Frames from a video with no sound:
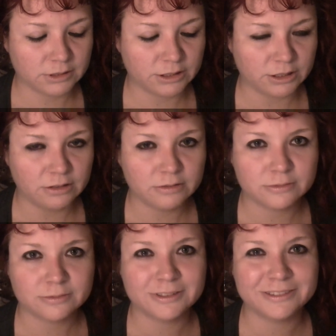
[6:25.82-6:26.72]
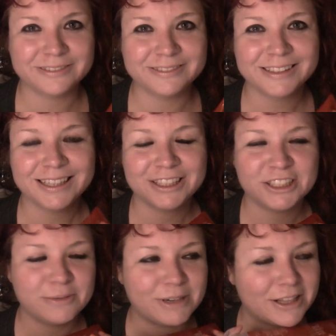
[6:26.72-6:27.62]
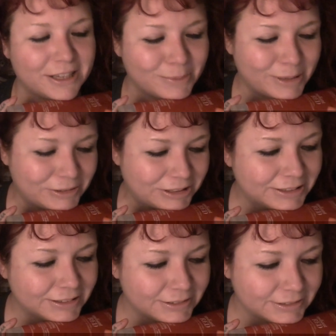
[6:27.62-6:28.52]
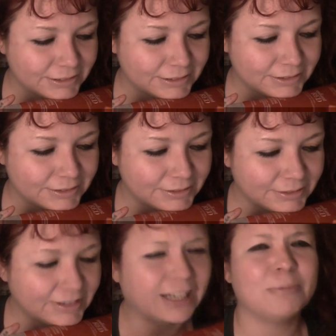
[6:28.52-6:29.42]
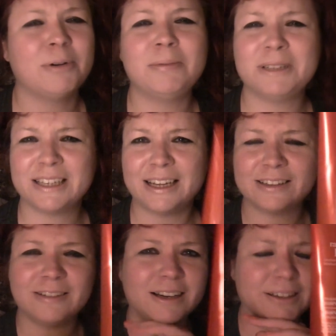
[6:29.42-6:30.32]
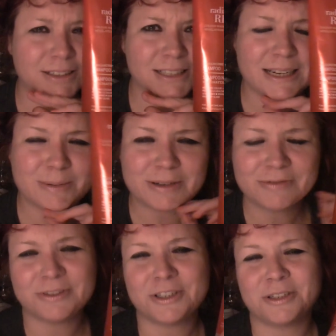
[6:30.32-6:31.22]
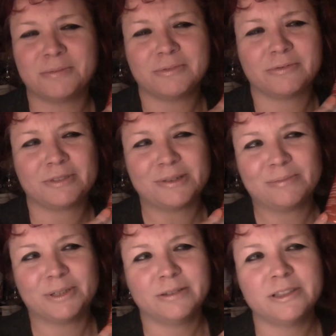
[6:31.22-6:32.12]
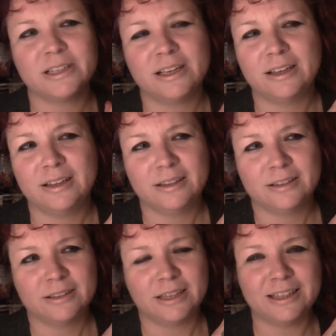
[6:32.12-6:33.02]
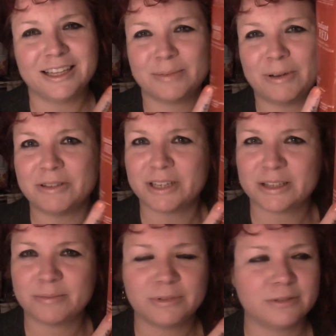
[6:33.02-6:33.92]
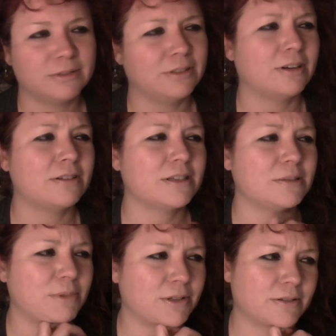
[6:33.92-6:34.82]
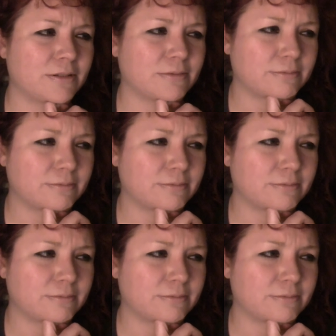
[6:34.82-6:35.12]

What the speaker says: don't know, actually when I think about it, I can probably get quite a long time out of a tube of shampoo. I think it's about 6 months, no, not 6 months.